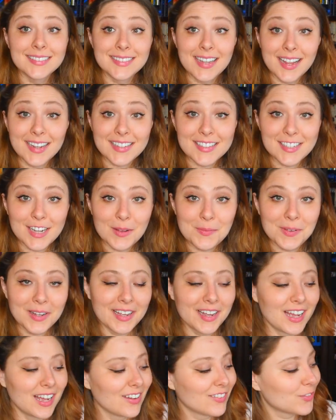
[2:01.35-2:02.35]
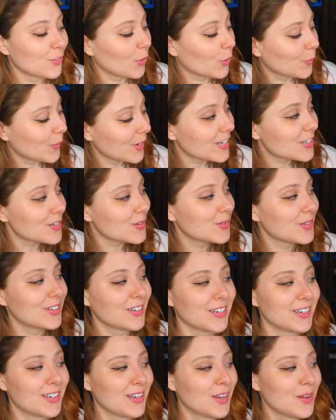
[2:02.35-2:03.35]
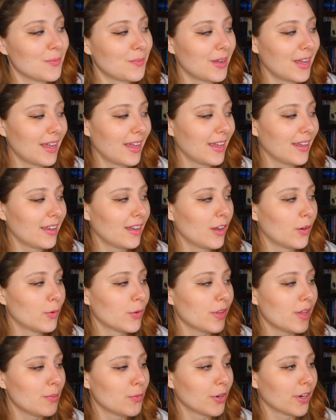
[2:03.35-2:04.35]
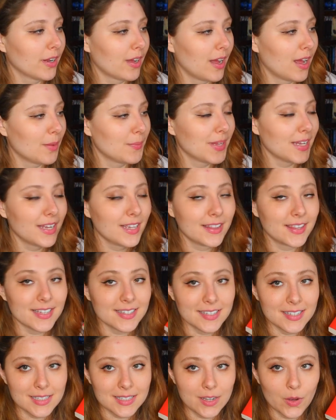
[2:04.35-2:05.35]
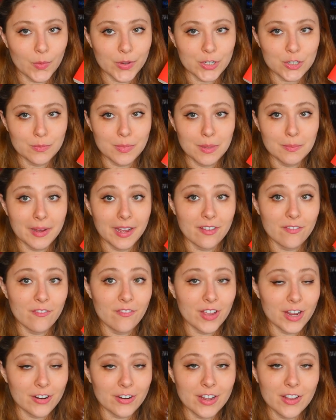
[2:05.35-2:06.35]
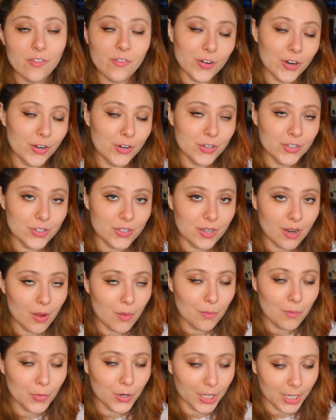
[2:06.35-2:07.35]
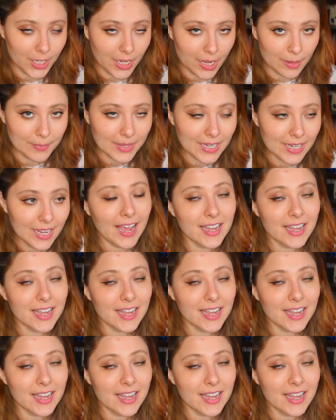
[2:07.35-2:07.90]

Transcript: Next up, I have Norwegian Wood by Haruki Murakami. This is going to be my very first Murakami,